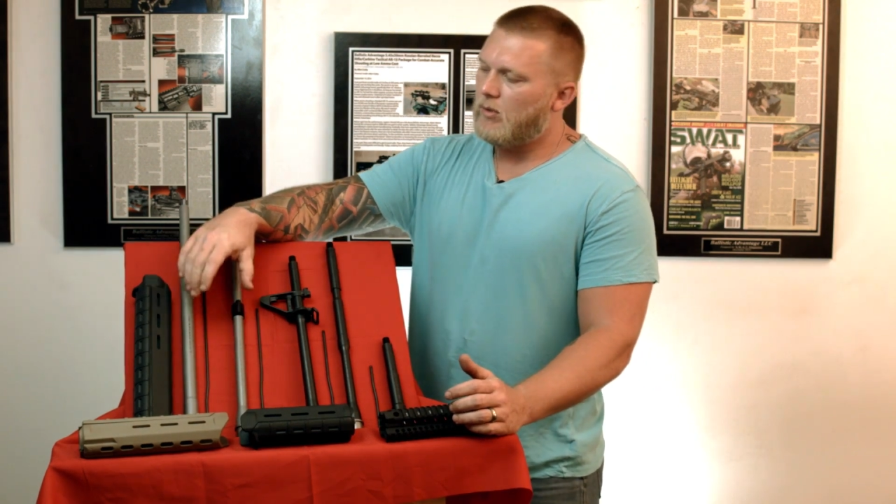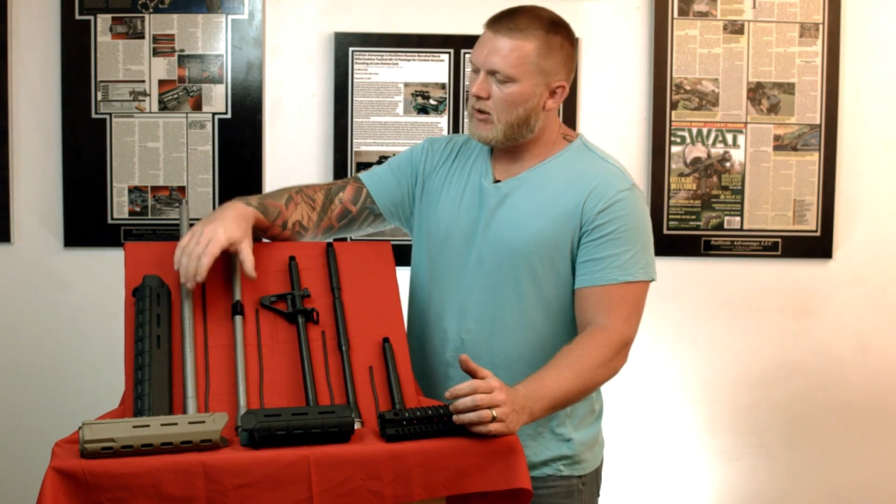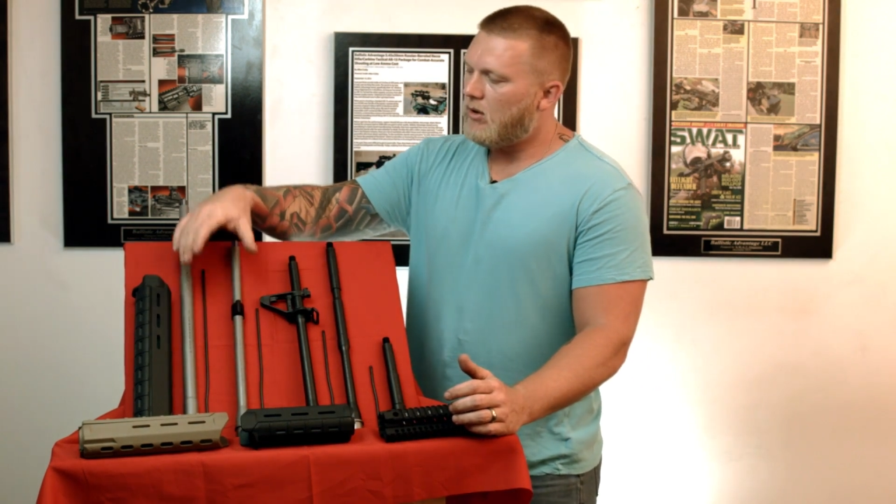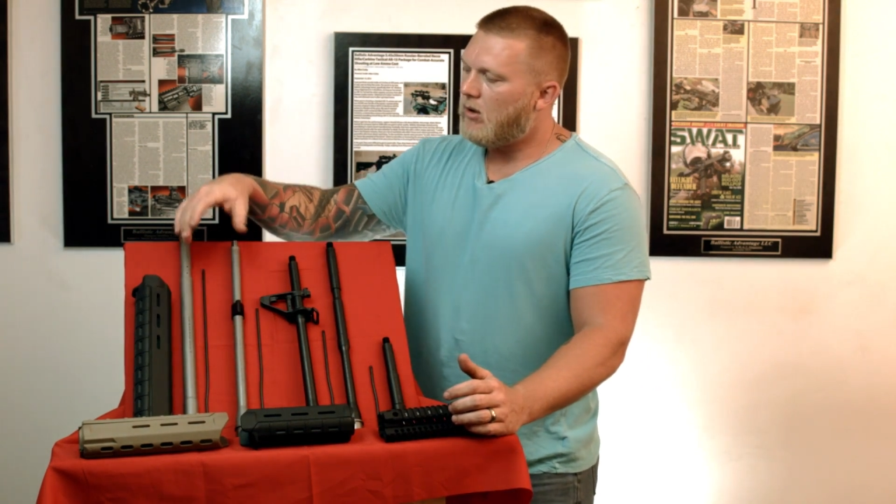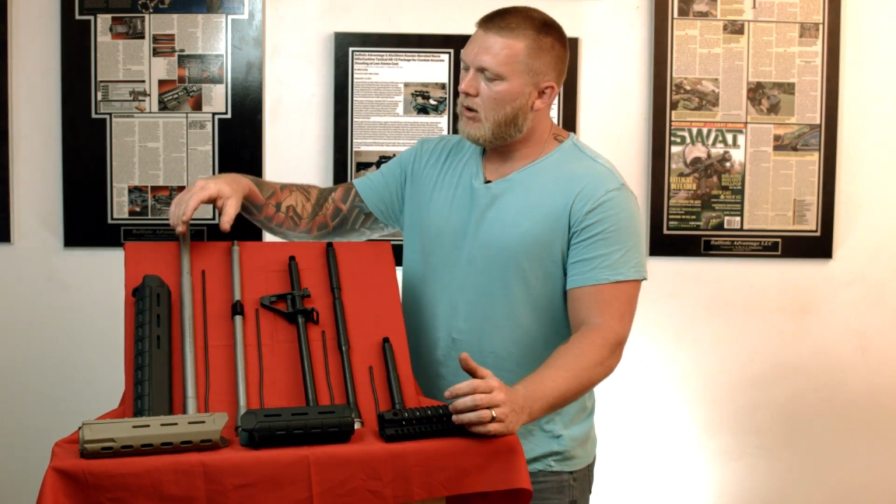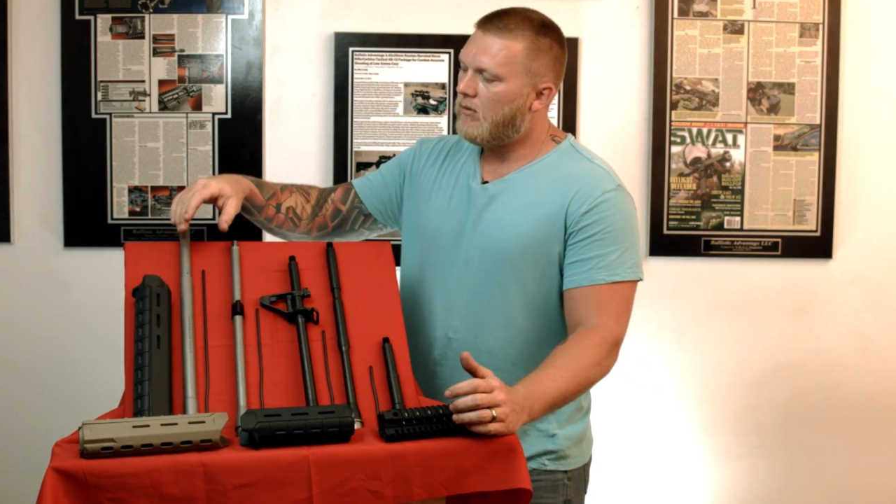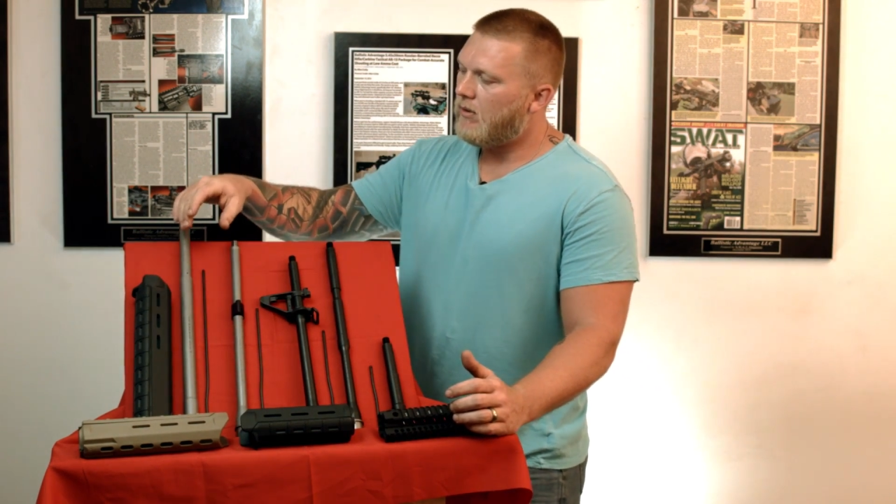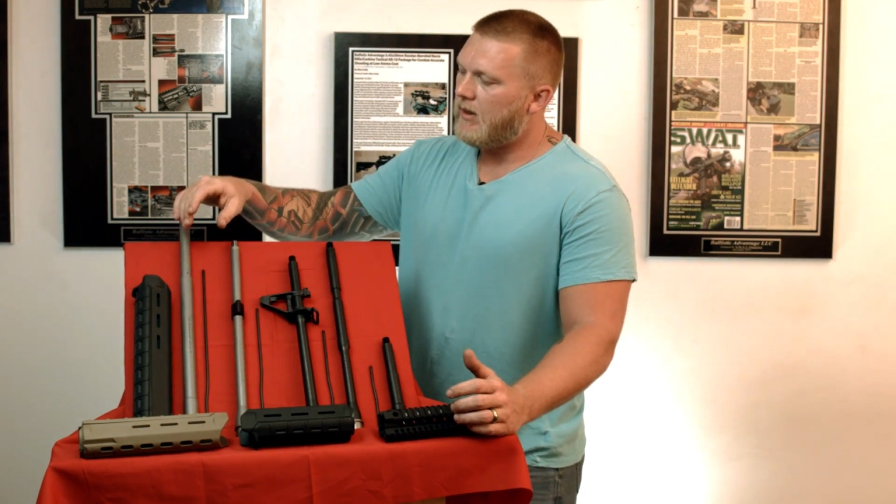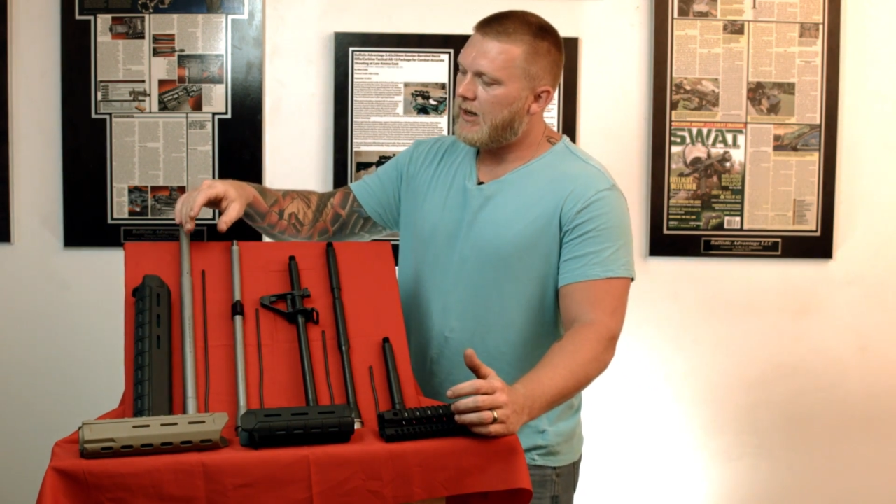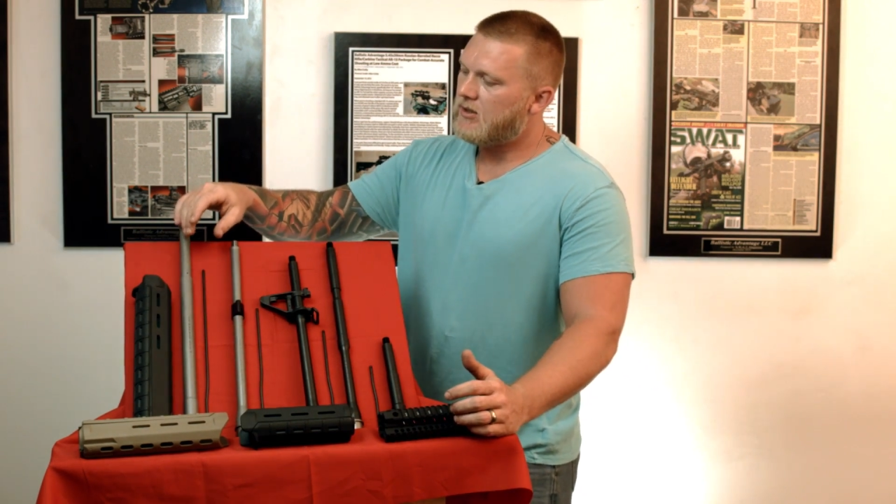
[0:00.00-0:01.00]
you wanna go
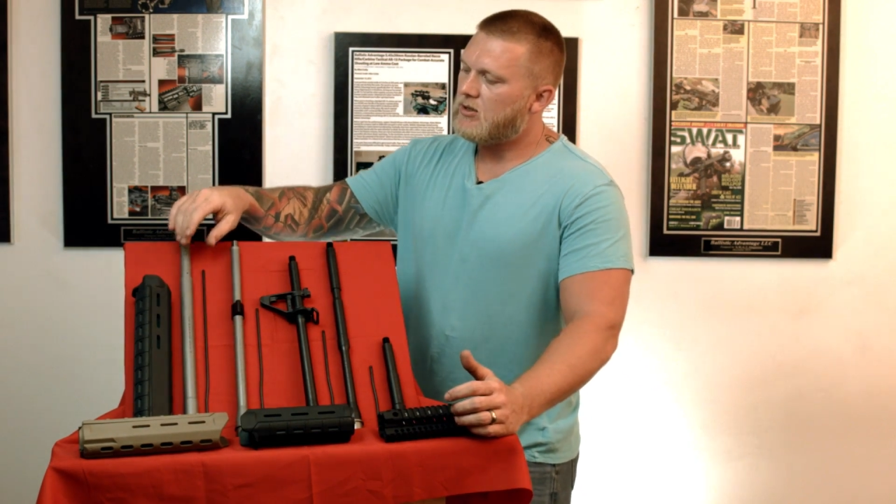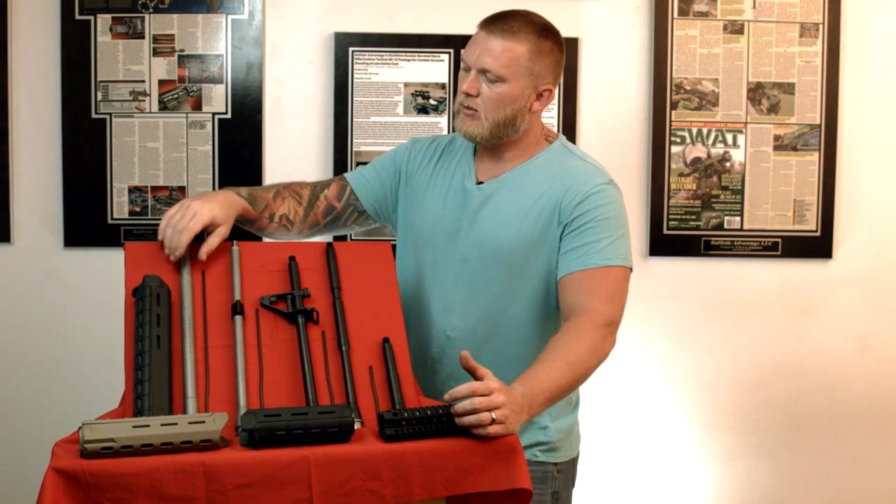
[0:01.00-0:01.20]
over that,